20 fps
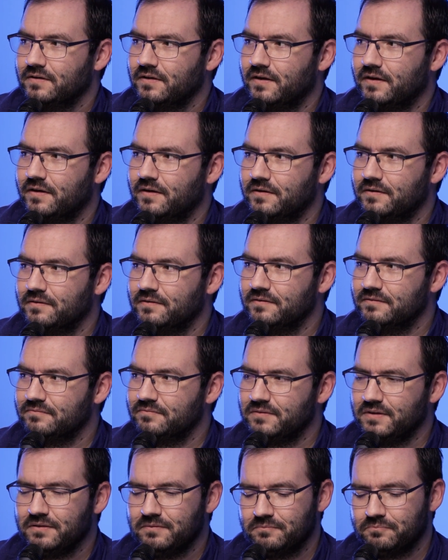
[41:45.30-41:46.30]
of
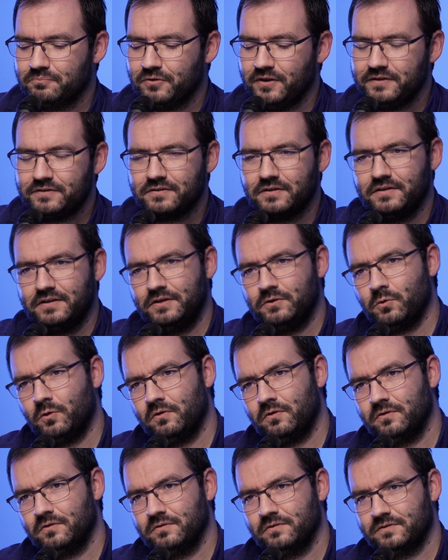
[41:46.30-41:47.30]
placed on
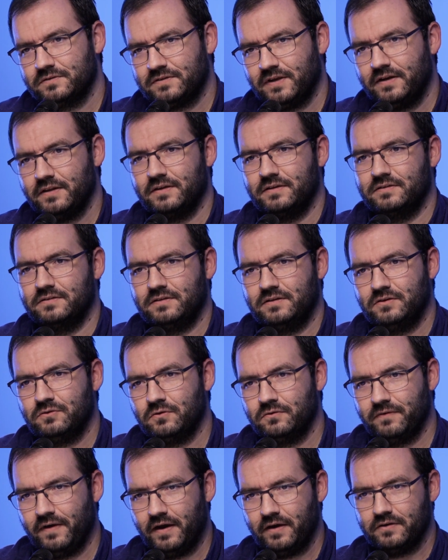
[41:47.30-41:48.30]
equal settings and
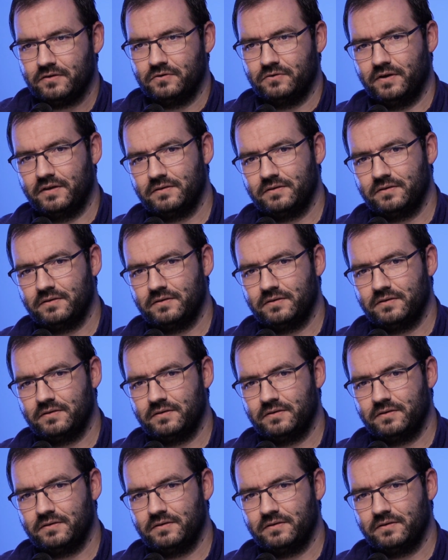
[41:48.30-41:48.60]
equal value,